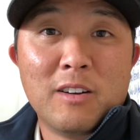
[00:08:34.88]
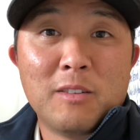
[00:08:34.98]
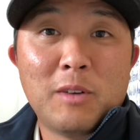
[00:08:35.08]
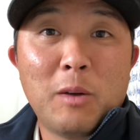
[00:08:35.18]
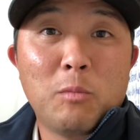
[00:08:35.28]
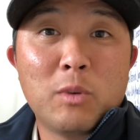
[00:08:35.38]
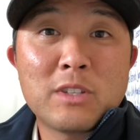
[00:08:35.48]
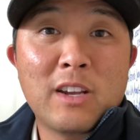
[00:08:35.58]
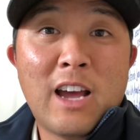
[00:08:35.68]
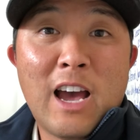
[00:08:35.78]
right? What's
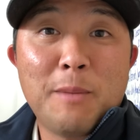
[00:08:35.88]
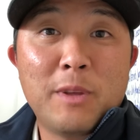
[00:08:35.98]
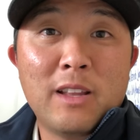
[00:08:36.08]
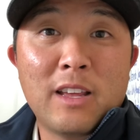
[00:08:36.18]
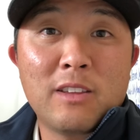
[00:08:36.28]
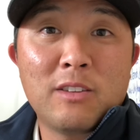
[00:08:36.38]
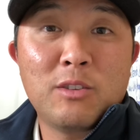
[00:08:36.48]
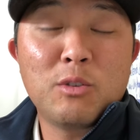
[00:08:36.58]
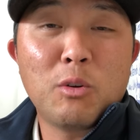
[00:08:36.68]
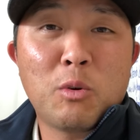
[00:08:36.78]
going to happen? Like, you
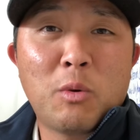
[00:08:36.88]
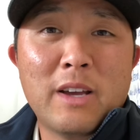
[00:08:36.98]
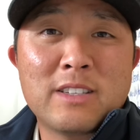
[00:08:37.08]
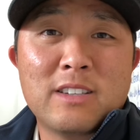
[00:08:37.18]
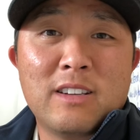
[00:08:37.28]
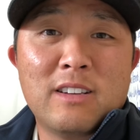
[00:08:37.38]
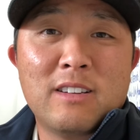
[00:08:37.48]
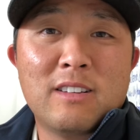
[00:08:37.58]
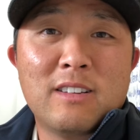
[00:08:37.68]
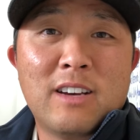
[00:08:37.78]
don't question
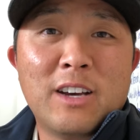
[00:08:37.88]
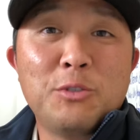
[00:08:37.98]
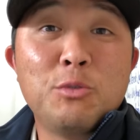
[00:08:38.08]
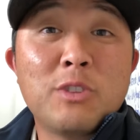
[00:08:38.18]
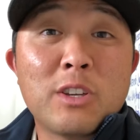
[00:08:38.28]
how you